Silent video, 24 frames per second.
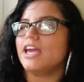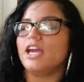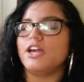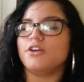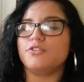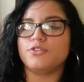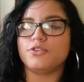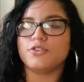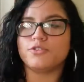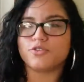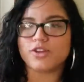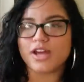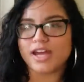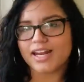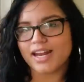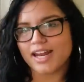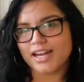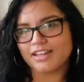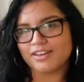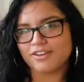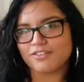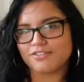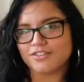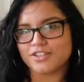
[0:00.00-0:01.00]
If you've read
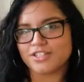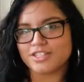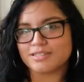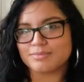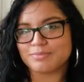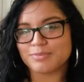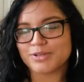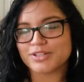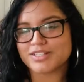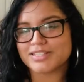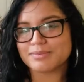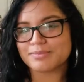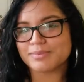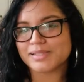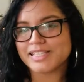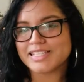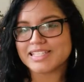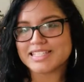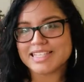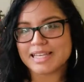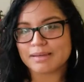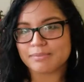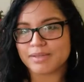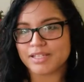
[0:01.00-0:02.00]
any of these books,
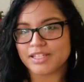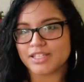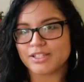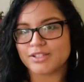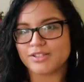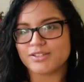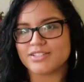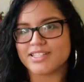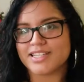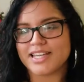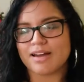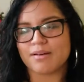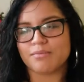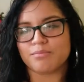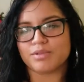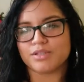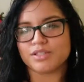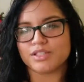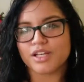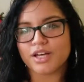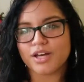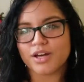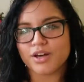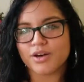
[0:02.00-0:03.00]
please let me know down
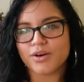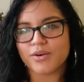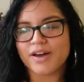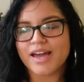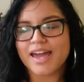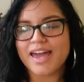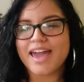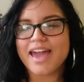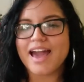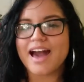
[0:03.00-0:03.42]
below.